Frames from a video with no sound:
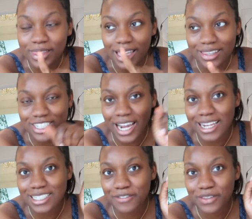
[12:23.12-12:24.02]
the other
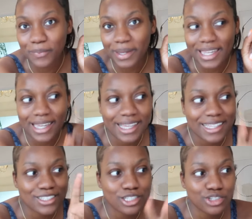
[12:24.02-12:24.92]
challenge for the week
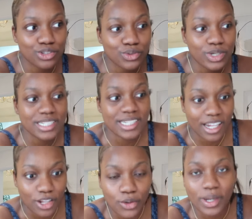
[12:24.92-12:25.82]
is to
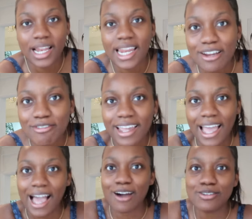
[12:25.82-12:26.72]
continue clearing
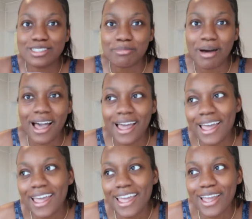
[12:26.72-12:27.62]
out
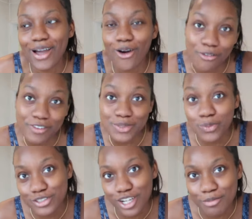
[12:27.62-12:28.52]
my office
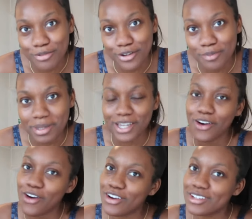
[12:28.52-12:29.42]
wardrobe room,
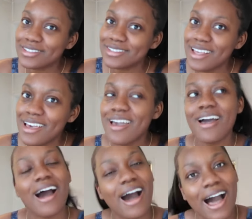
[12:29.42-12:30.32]
because
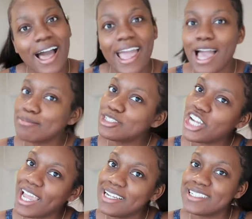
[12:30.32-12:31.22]
I am
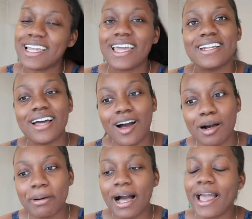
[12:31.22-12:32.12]
changing it
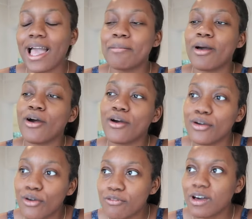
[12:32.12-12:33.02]
up. I am
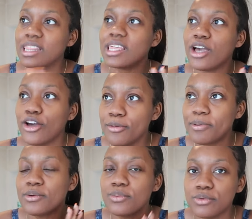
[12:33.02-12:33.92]
over the
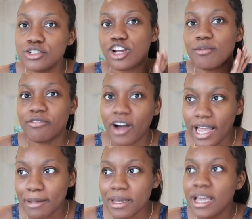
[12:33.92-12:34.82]
open wardrobe
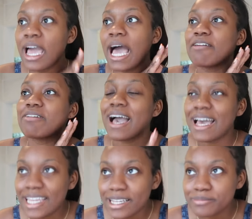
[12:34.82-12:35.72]
vibe. I've
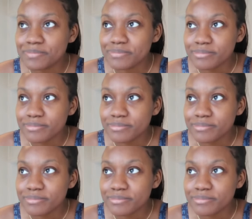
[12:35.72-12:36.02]
had it,